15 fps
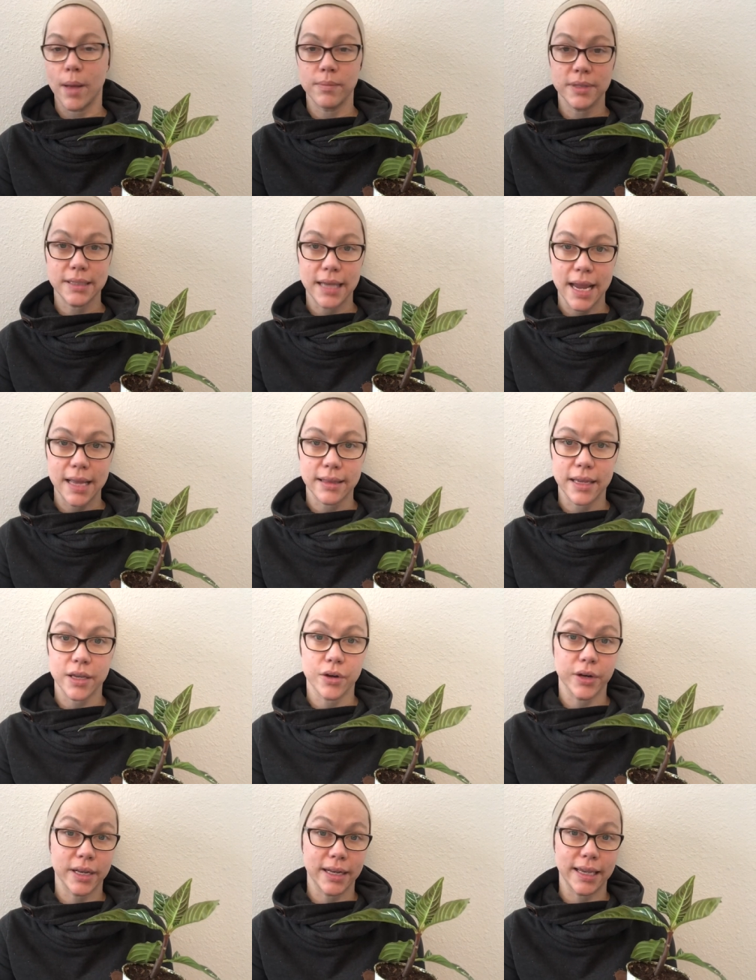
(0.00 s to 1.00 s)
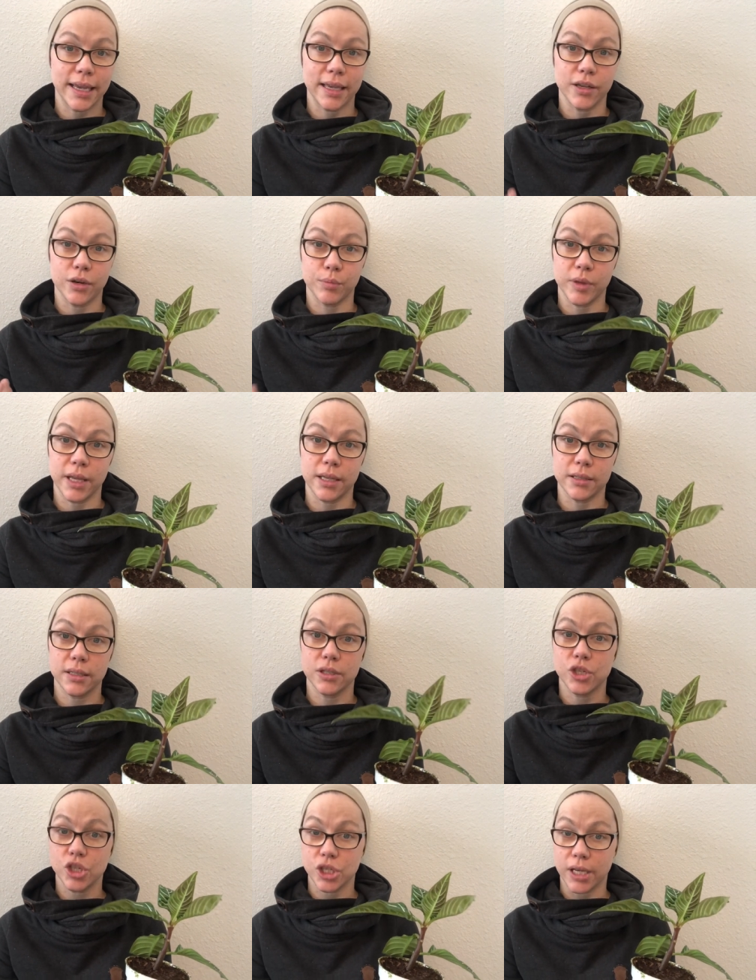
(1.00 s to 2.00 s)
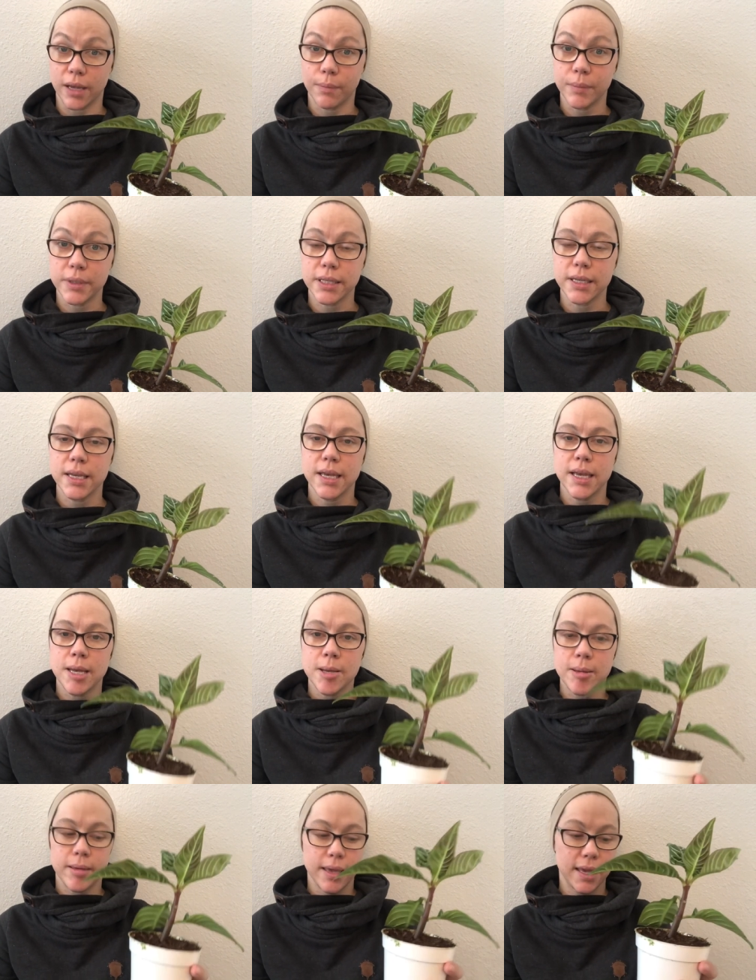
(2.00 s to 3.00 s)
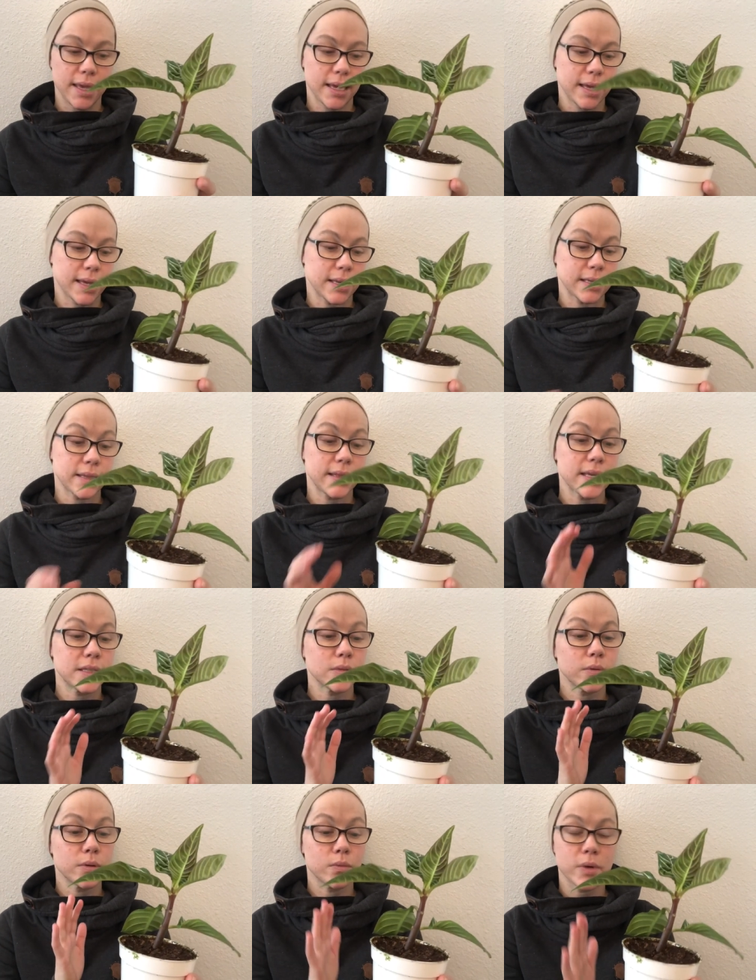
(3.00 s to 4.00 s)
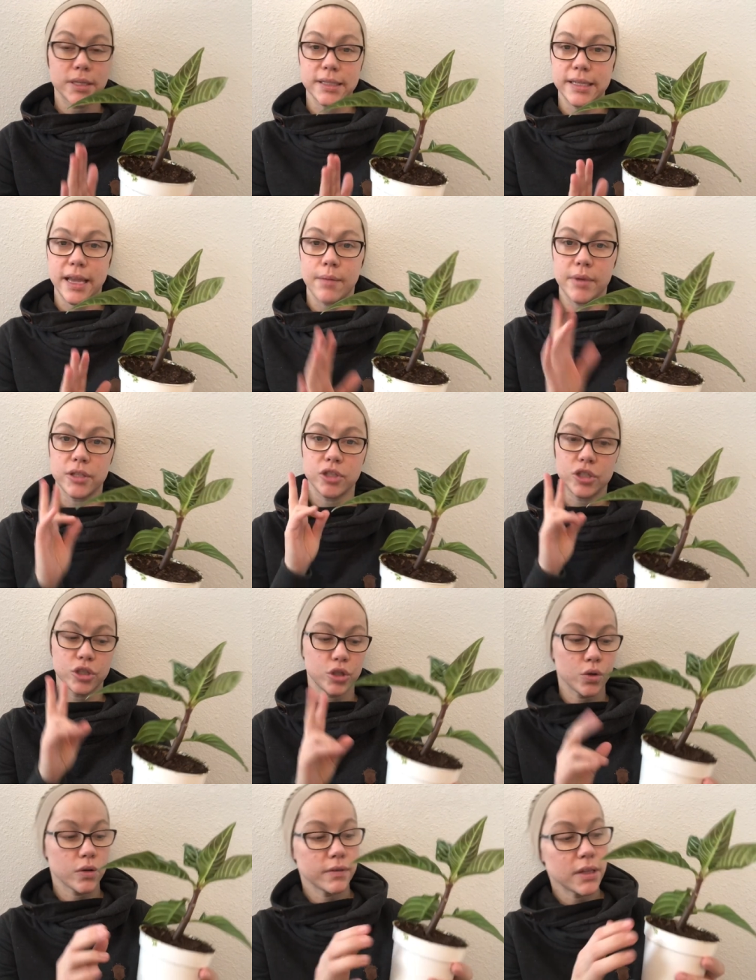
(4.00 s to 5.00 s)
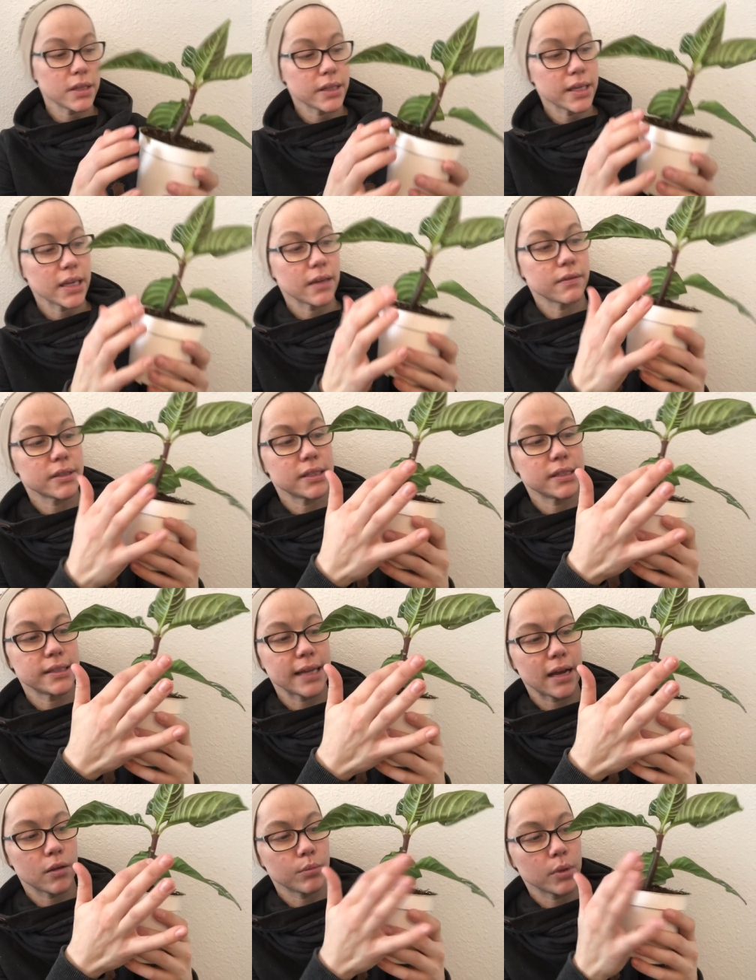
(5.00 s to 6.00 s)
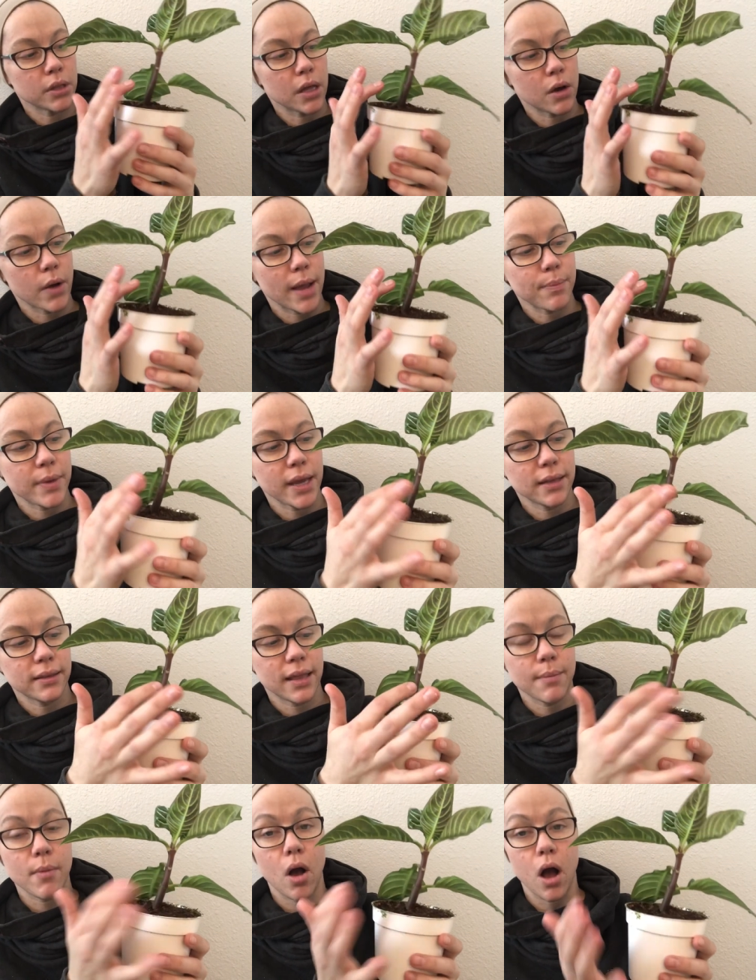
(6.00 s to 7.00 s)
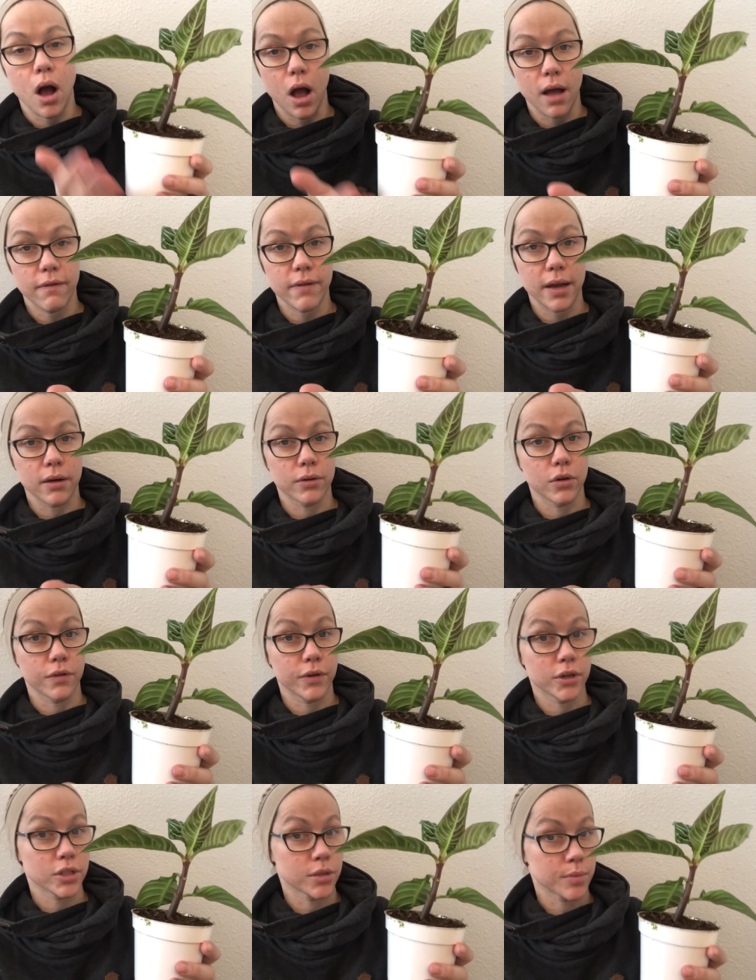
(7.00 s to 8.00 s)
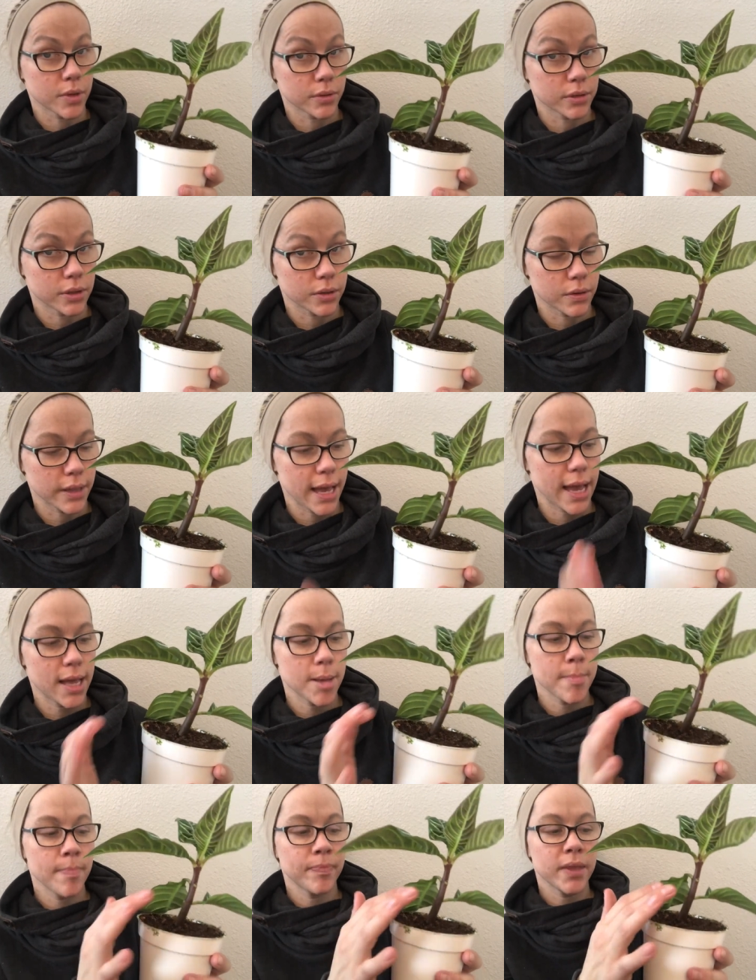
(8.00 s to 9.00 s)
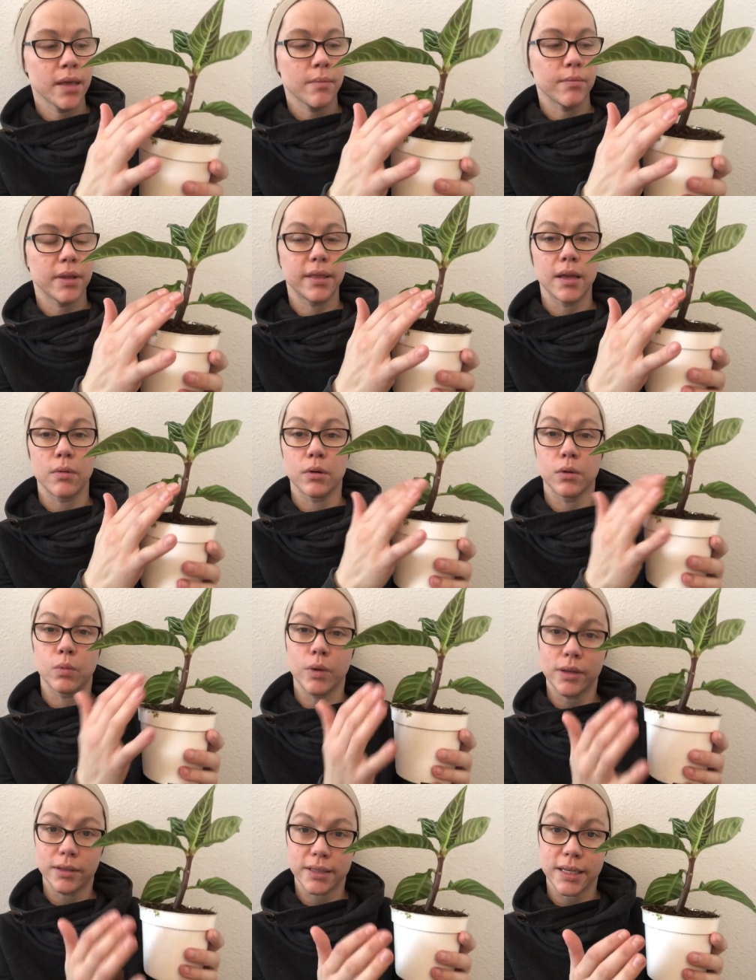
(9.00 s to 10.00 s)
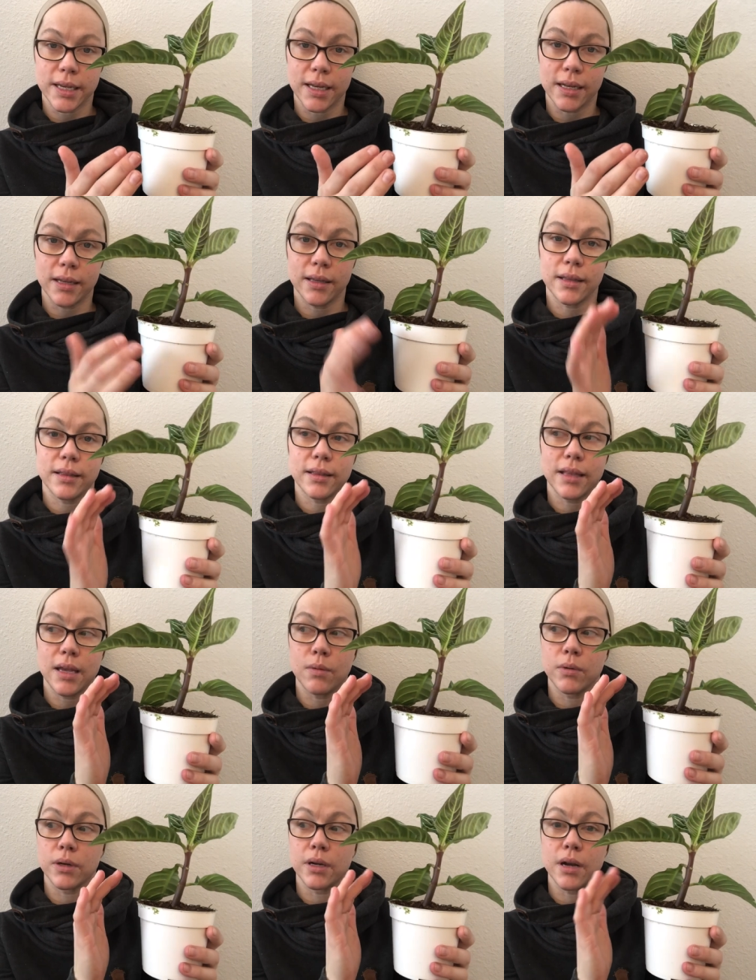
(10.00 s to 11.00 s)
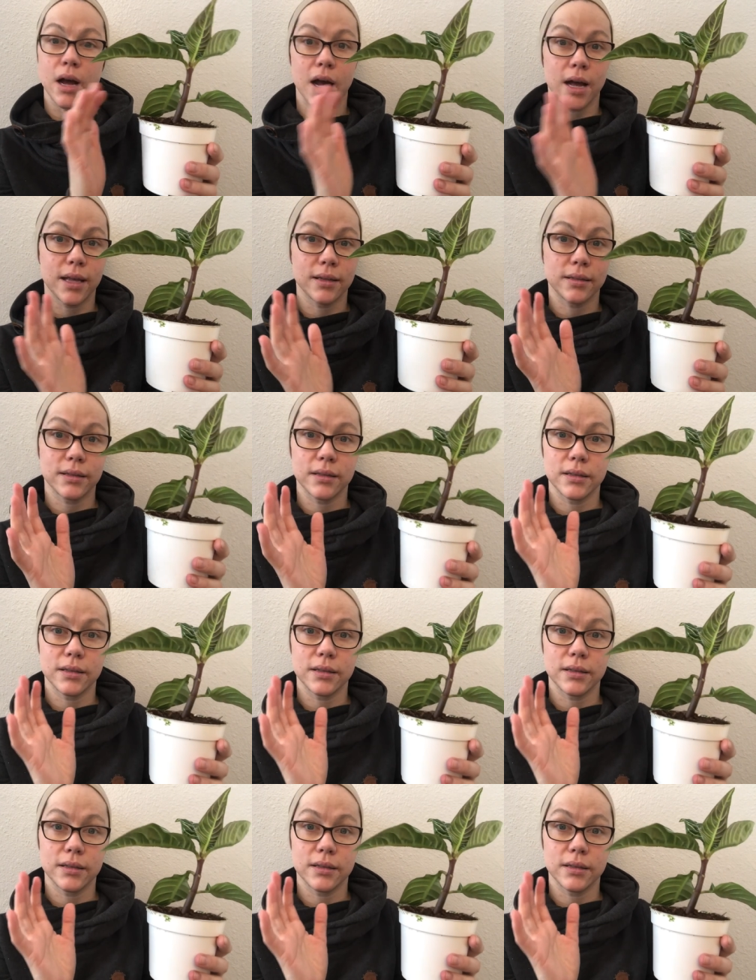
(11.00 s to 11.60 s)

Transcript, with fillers: website that you're going to get your plants shipped and this one was damaged two of the leaves down below I picked them off I don't know if you're supposed to do that but they were wilted they were not